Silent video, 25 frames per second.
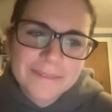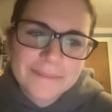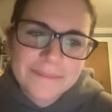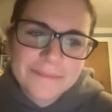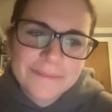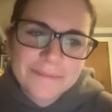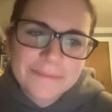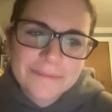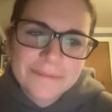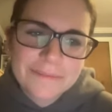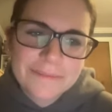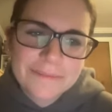
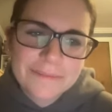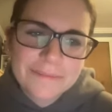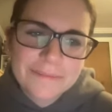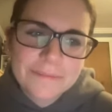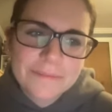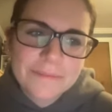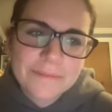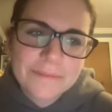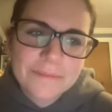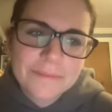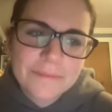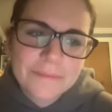
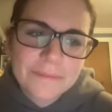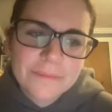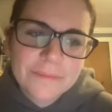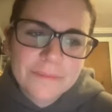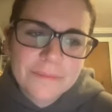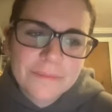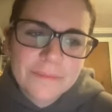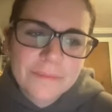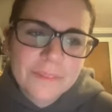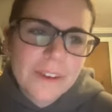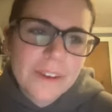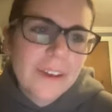
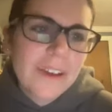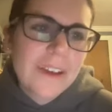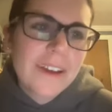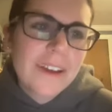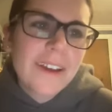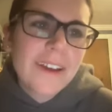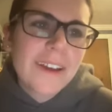Nothing is said.